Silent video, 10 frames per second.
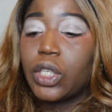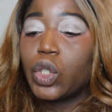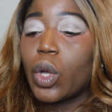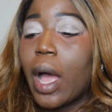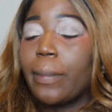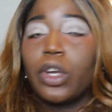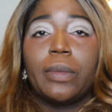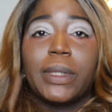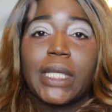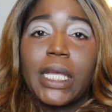So I'm going
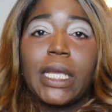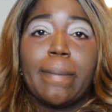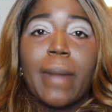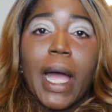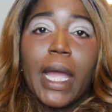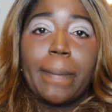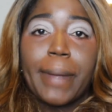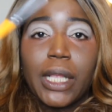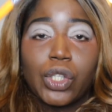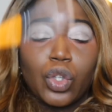to be taking my
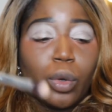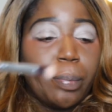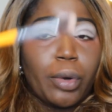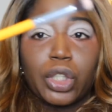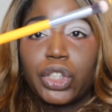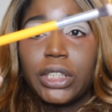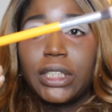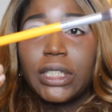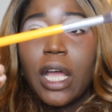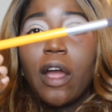pencil
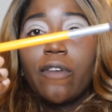brushes